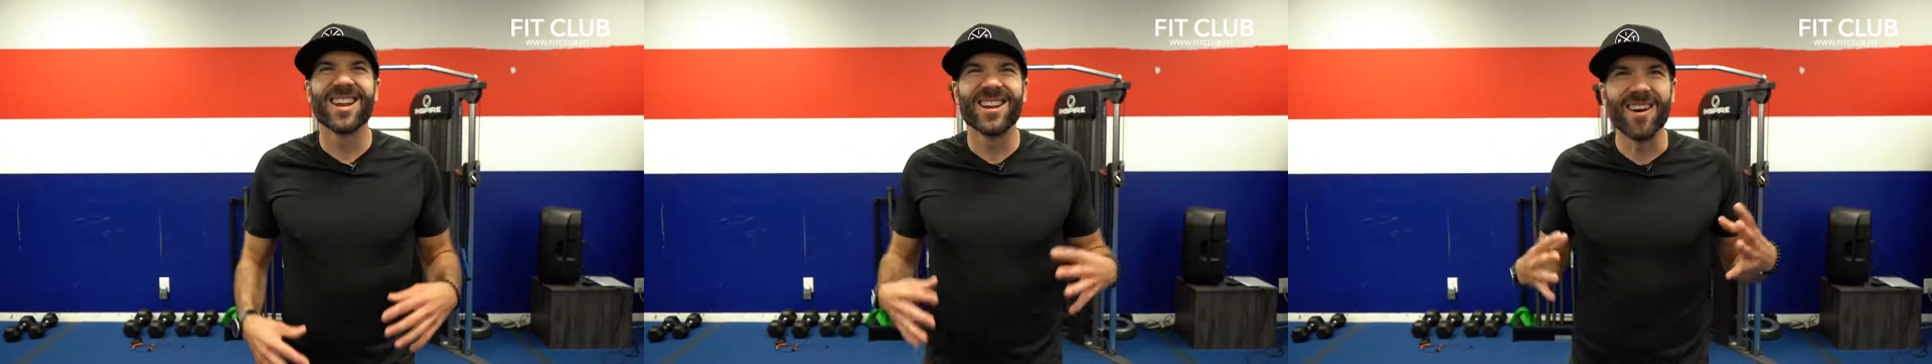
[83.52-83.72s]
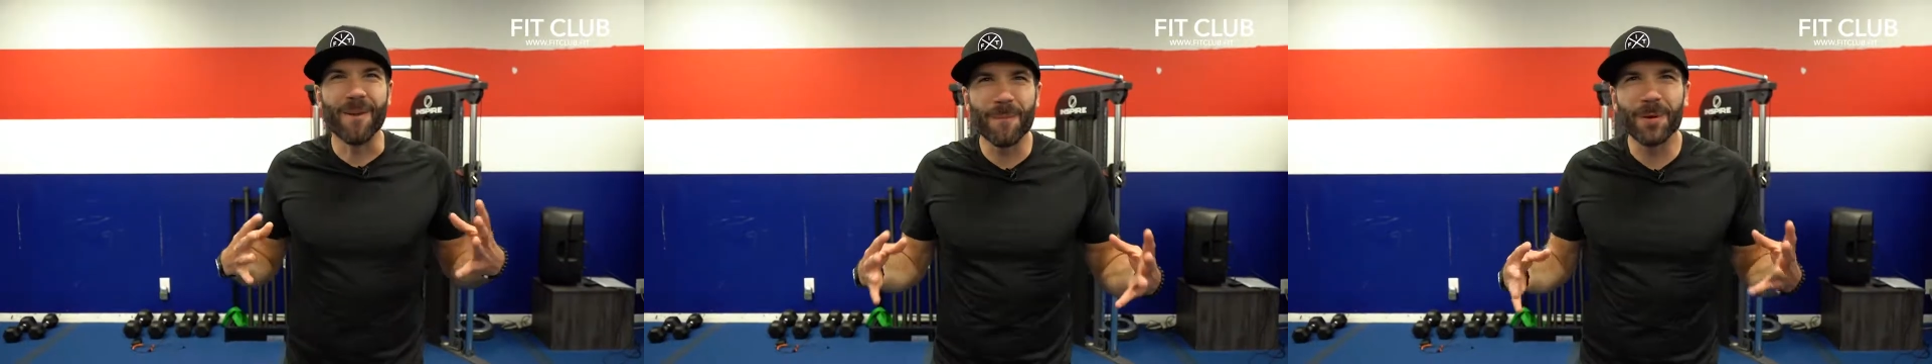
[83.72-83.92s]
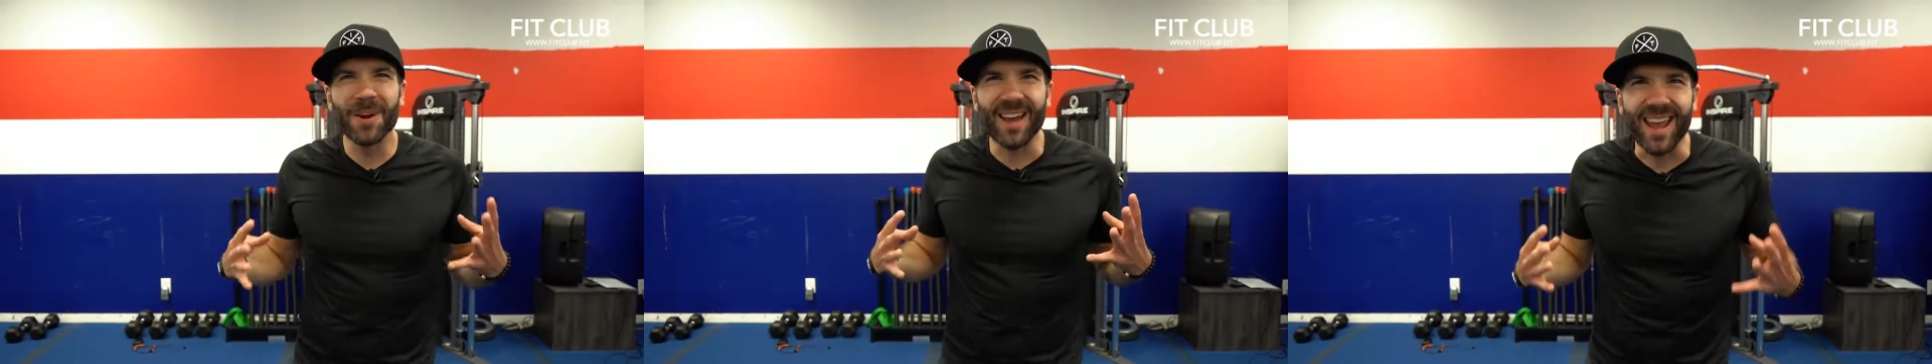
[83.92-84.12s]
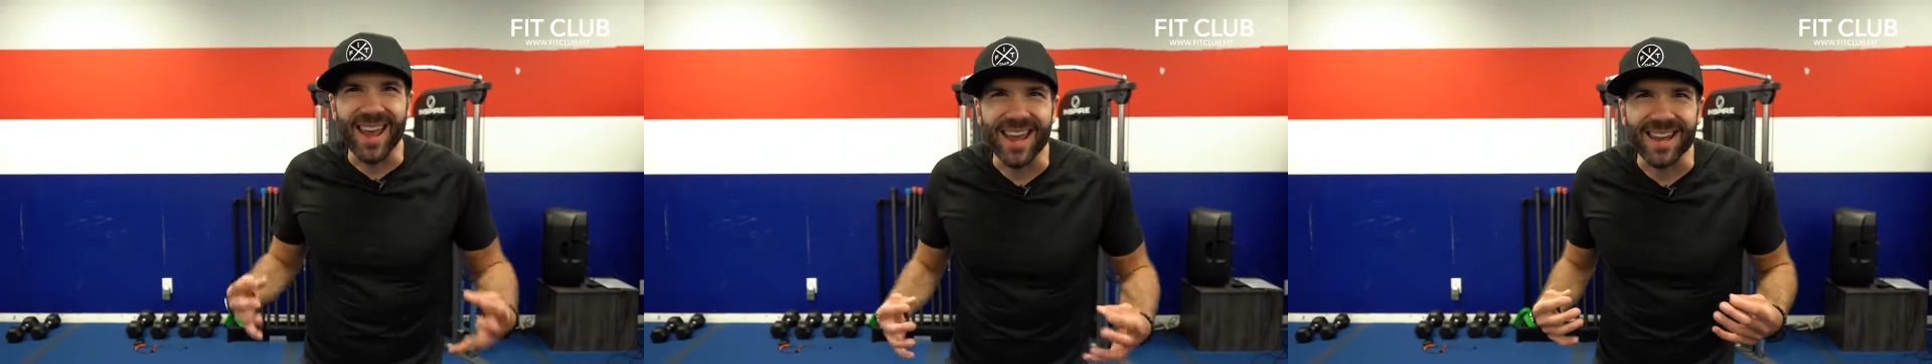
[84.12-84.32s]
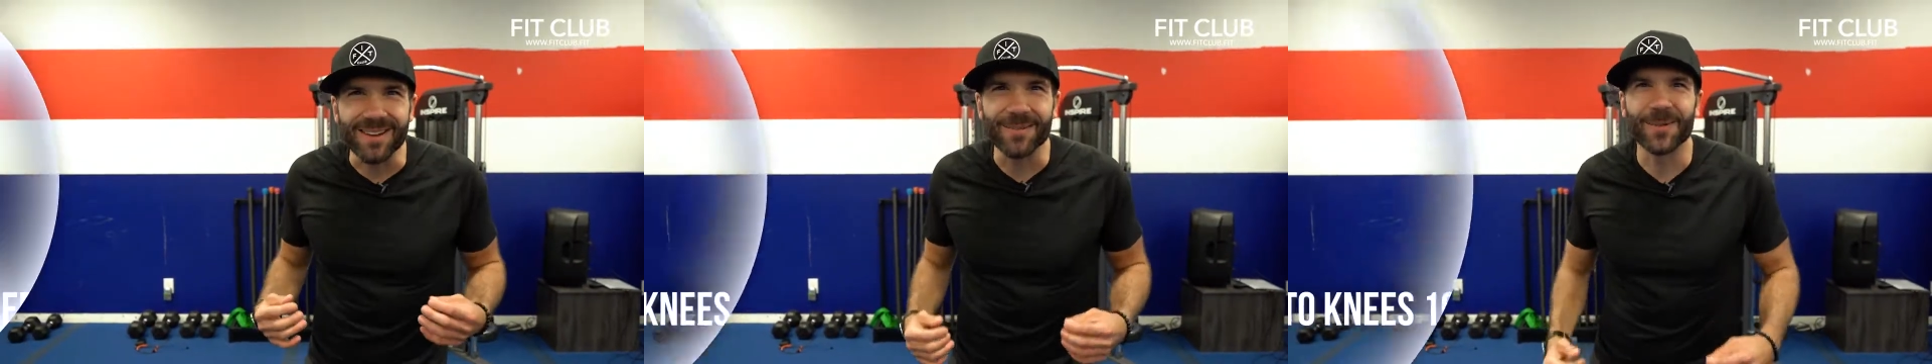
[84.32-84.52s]
Number
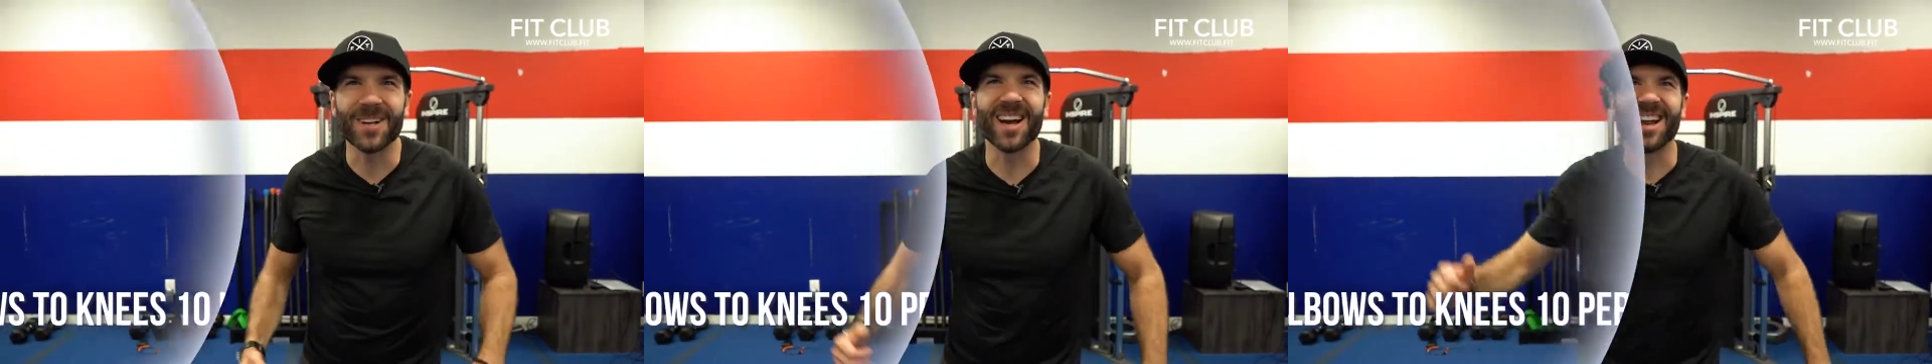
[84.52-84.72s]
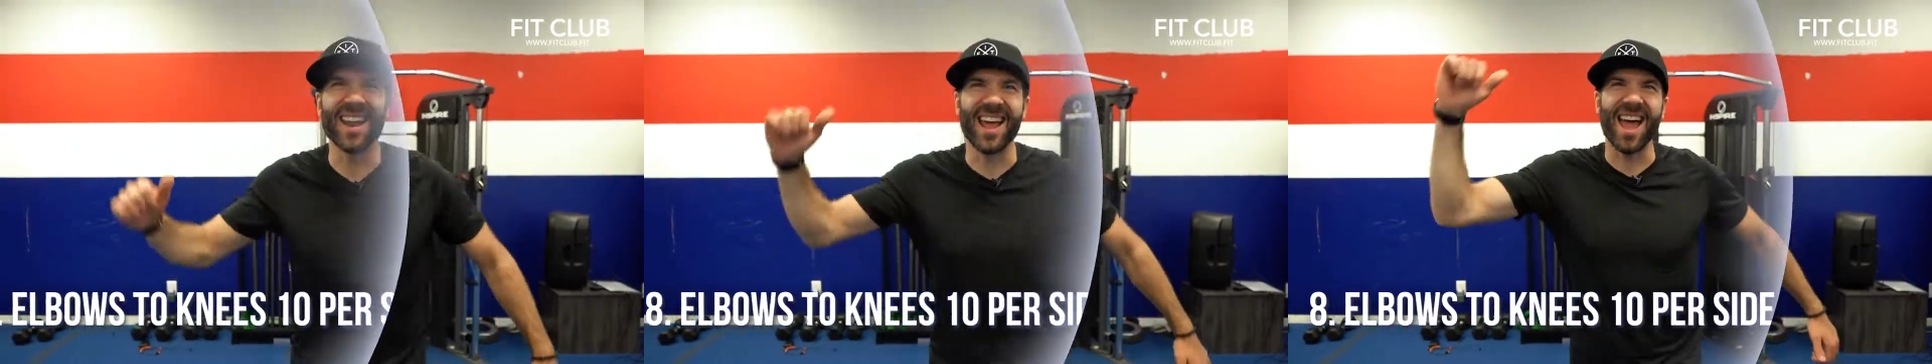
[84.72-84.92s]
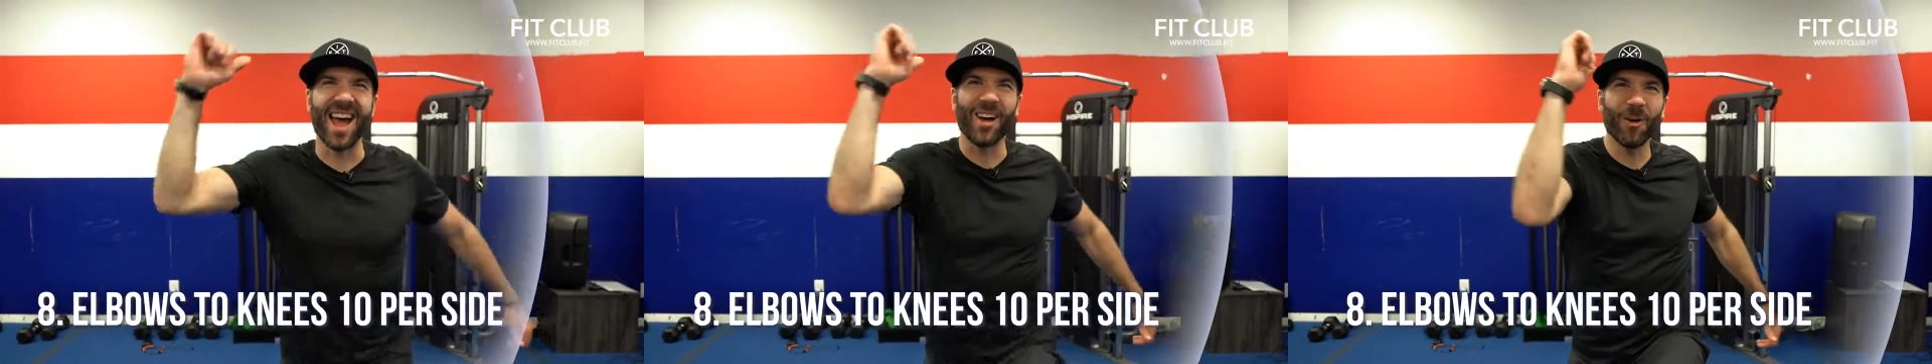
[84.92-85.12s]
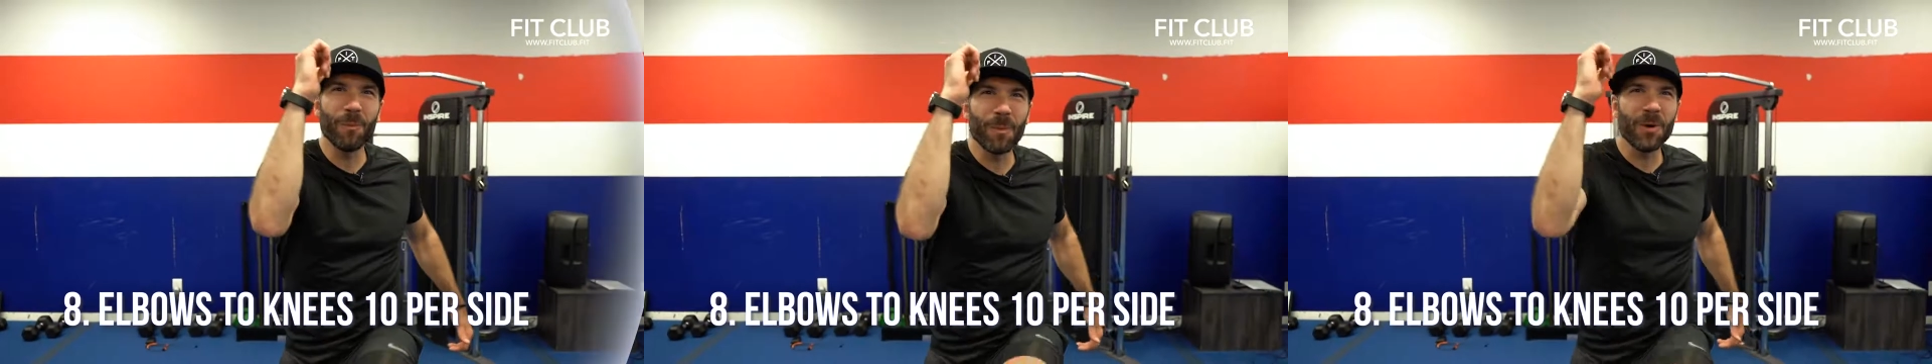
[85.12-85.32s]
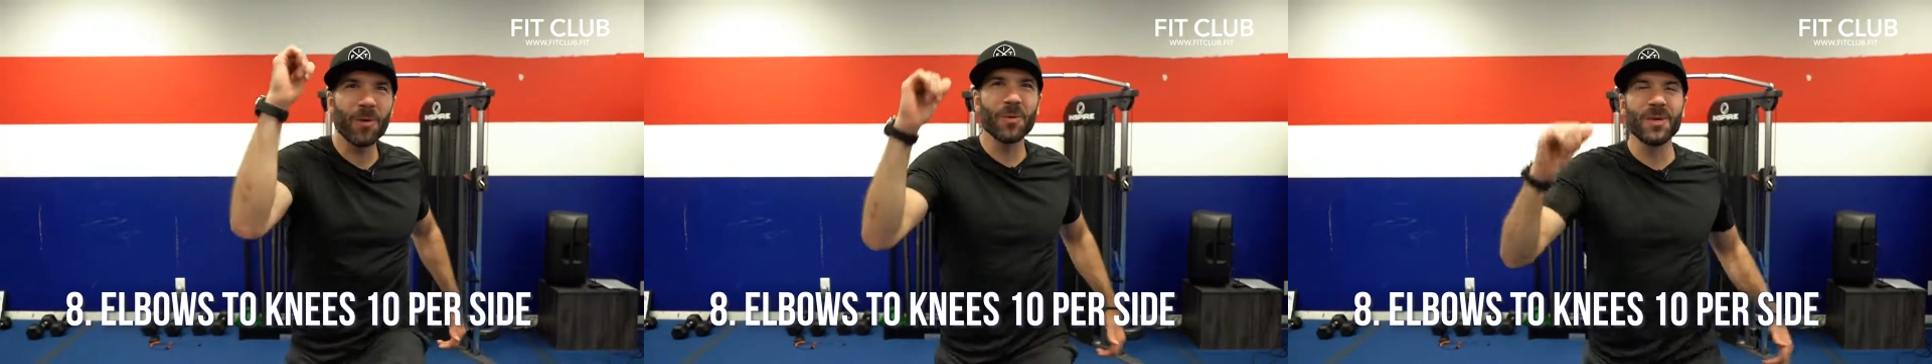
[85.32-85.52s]
eight, we got
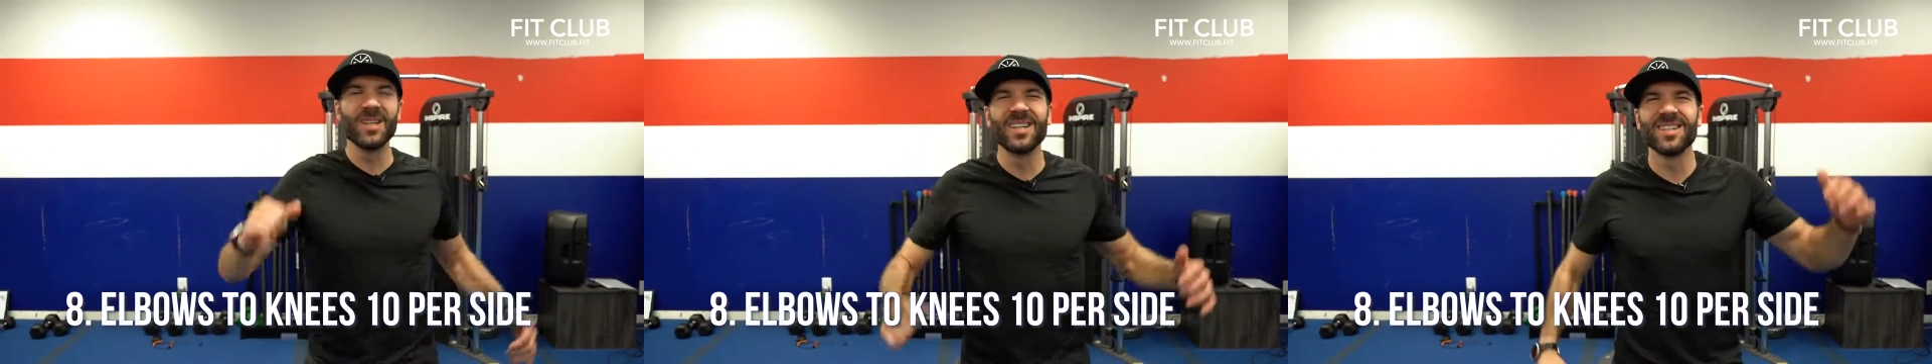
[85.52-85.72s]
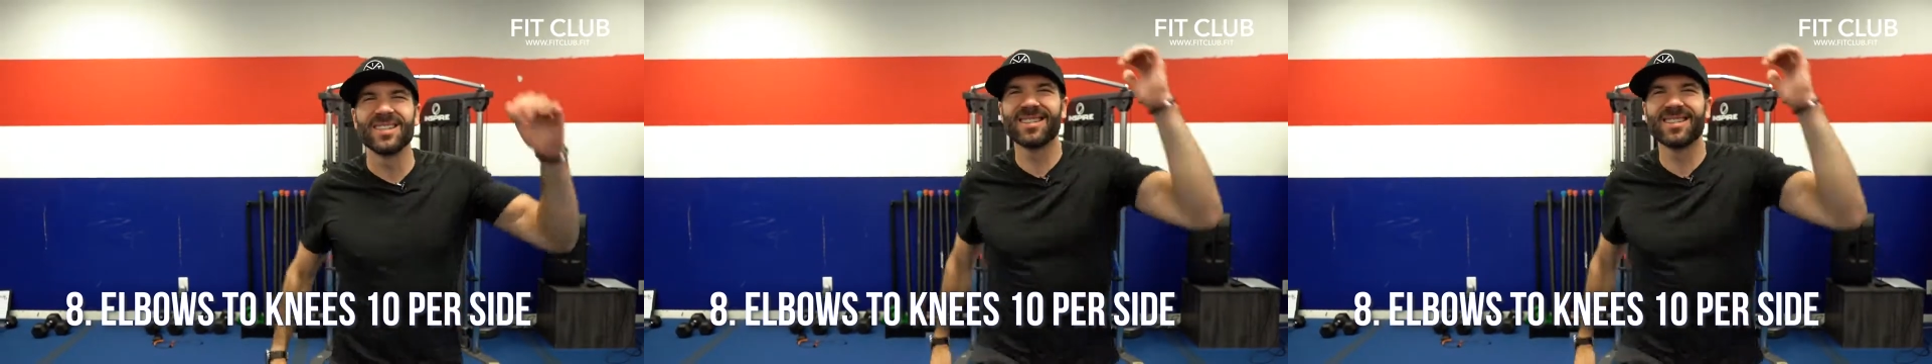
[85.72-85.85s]
elbow